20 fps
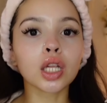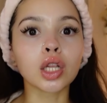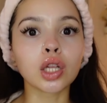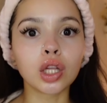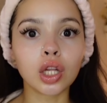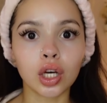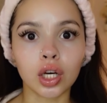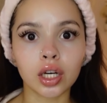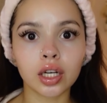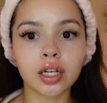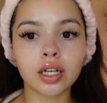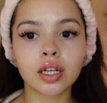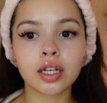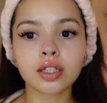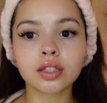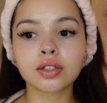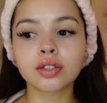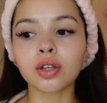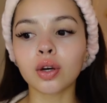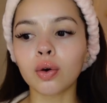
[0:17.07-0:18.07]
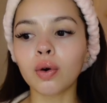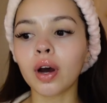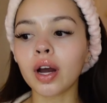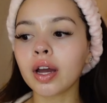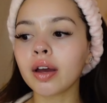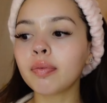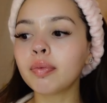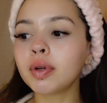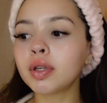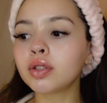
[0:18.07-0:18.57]
look. So I
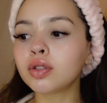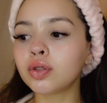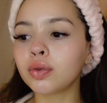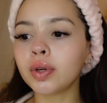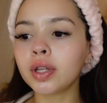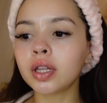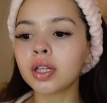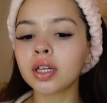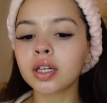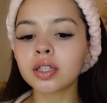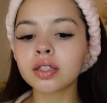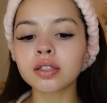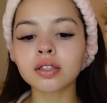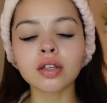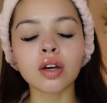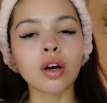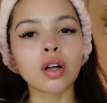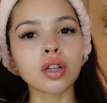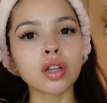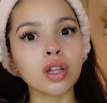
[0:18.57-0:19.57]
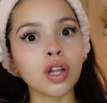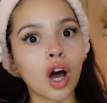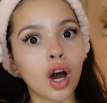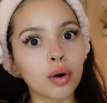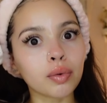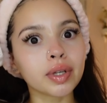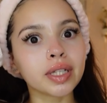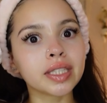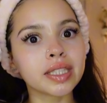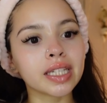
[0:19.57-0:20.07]
have been doing this a
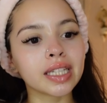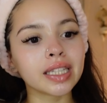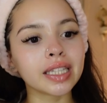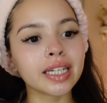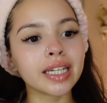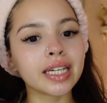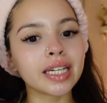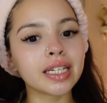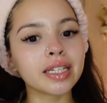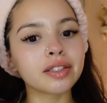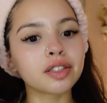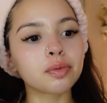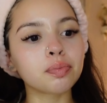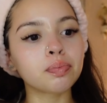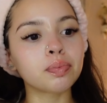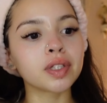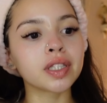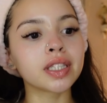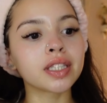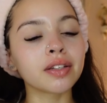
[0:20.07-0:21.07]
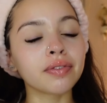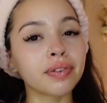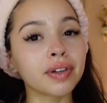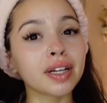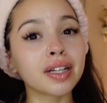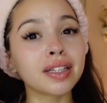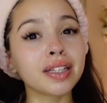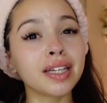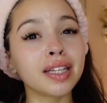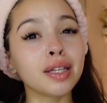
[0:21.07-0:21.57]
lot recently,
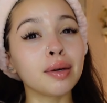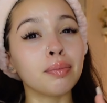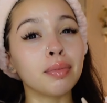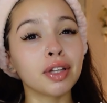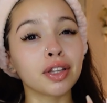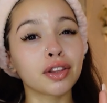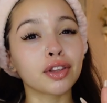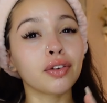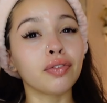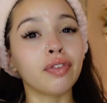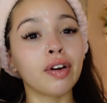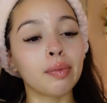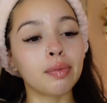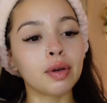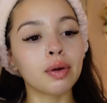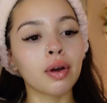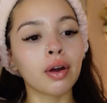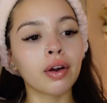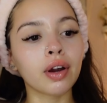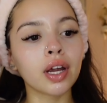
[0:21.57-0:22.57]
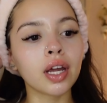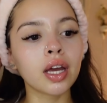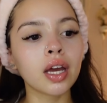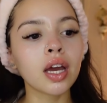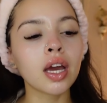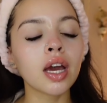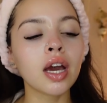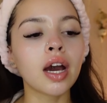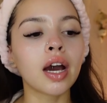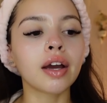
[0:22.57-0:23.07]
specifically the month of February.
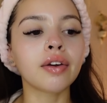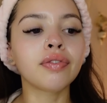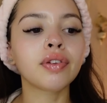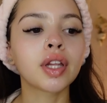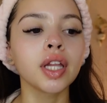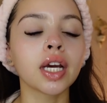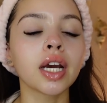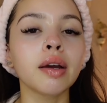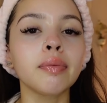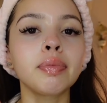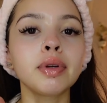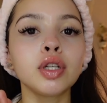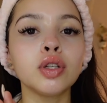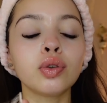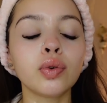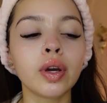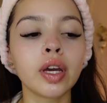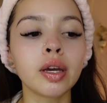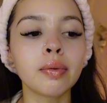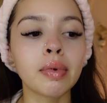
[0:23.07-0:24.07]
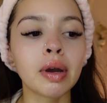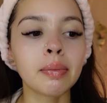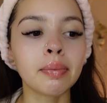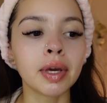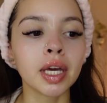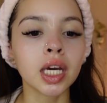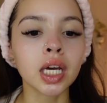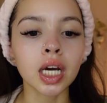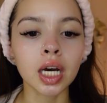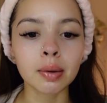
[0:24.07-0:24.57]
I feel like I've been doing my
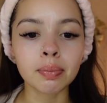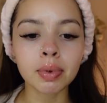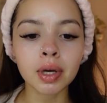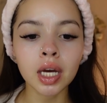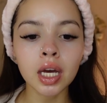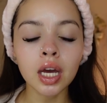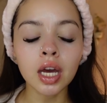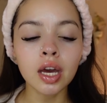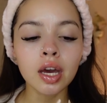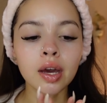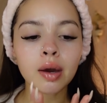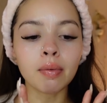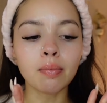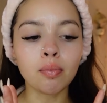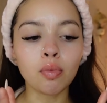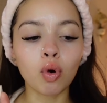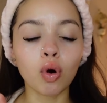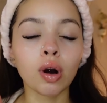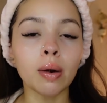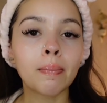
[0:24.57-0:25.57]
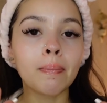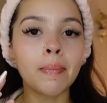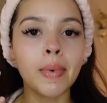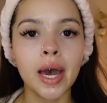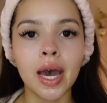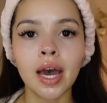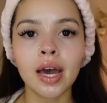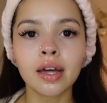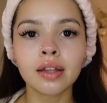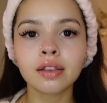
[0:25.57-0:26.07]
makeup more
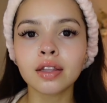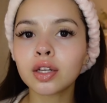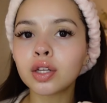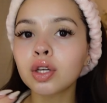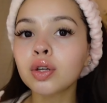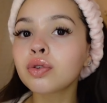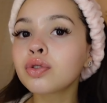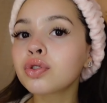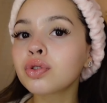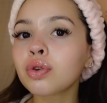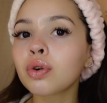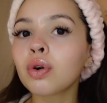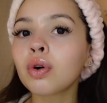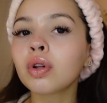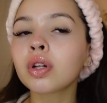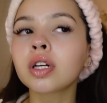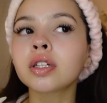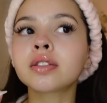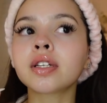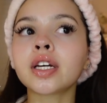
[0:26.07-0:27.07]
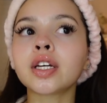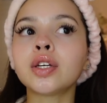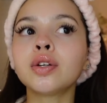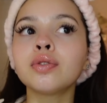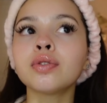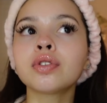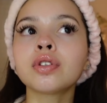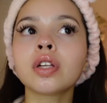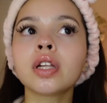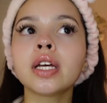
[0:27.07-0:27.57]
matte than usual because I
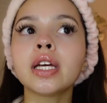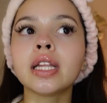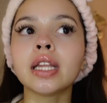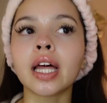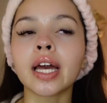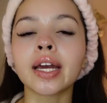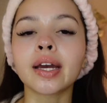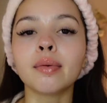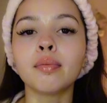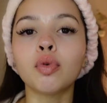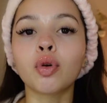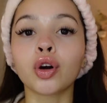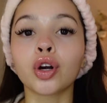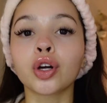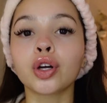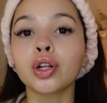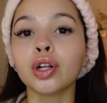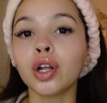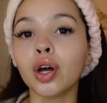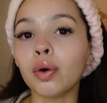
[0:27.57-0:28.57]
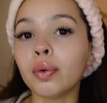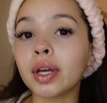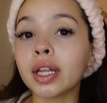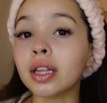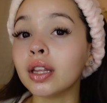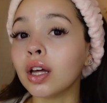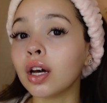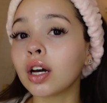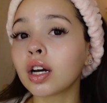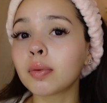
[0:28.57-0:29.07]
usually like a more glowy
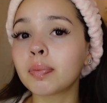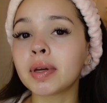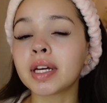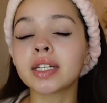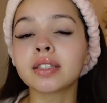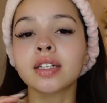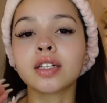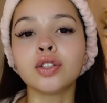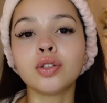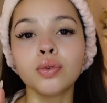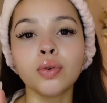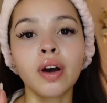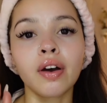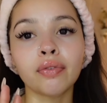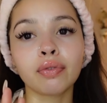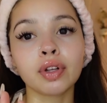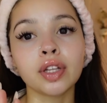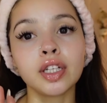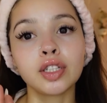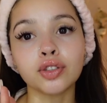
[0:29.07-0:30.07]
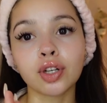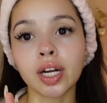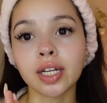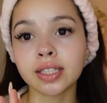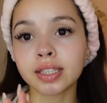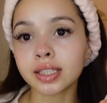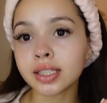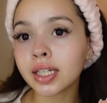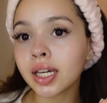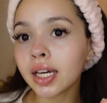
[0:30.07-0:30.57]
look because I do have really dry
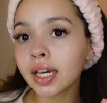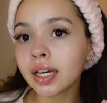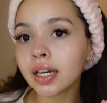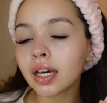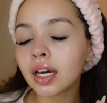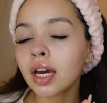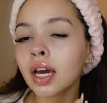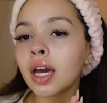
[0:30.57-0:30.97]
skin.